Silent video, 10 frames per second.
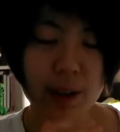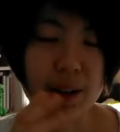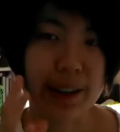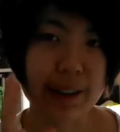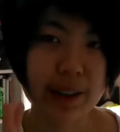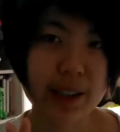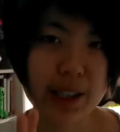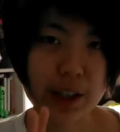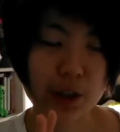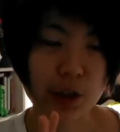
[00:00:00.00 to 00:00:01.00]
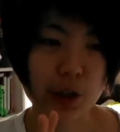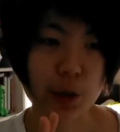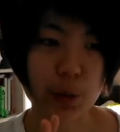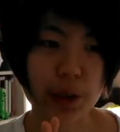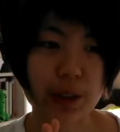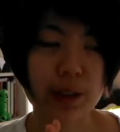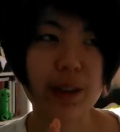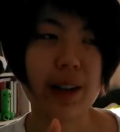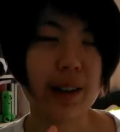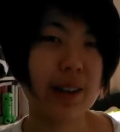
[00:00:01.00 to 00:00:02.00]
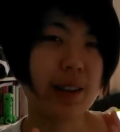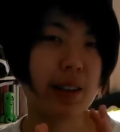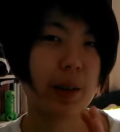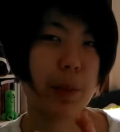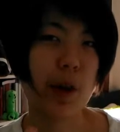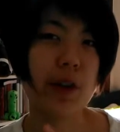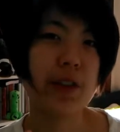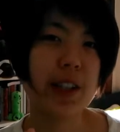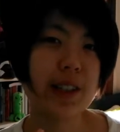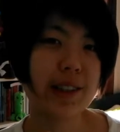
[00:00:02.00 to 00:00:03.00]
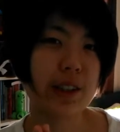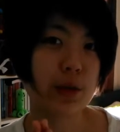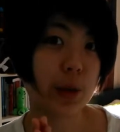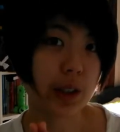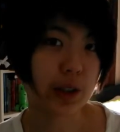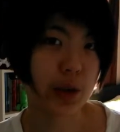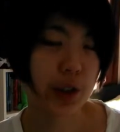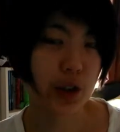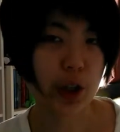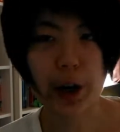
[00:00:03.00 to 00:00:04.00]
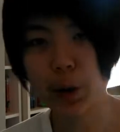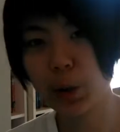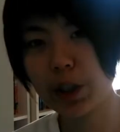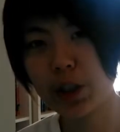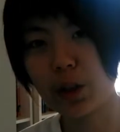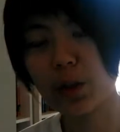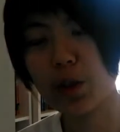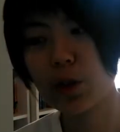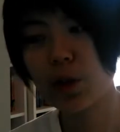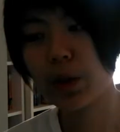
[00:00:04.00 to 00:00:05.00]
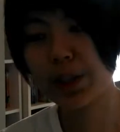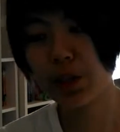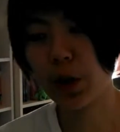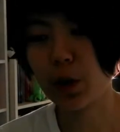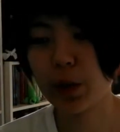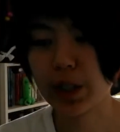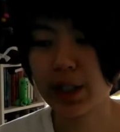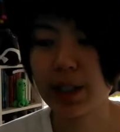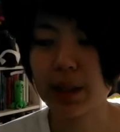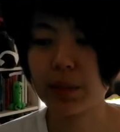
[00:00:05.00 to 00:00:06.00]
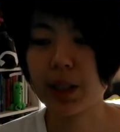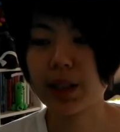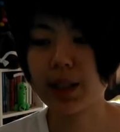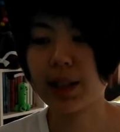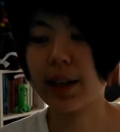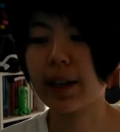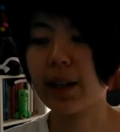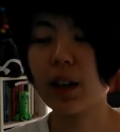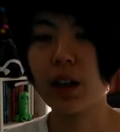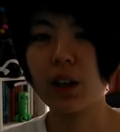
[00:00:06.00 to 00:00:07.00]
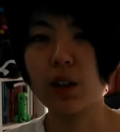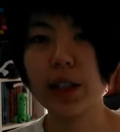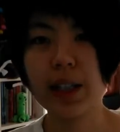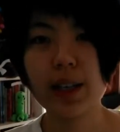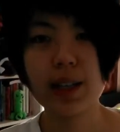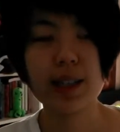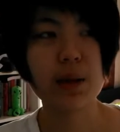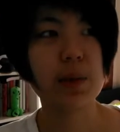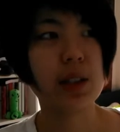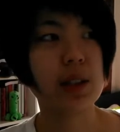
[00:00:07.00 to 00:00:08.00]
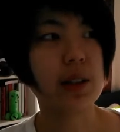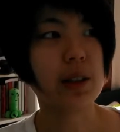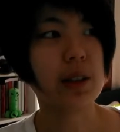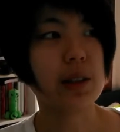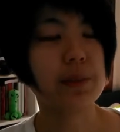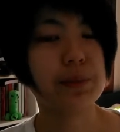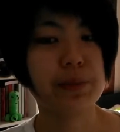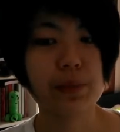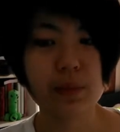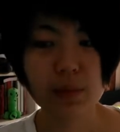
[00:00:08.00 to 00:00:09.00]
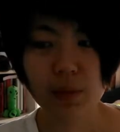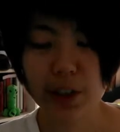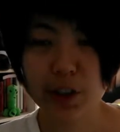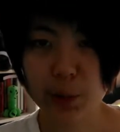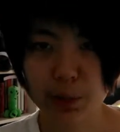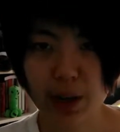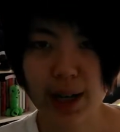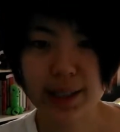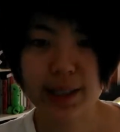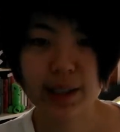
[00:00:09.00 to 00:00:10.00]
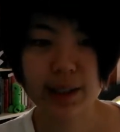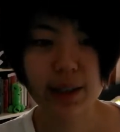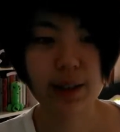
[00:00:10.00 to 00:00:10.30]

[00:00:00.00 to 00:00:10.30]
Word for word: I think this has to do with, I think a part of this is really doing shadow work. So if you don't know what shadow work is, it means like looking at some of the suppressed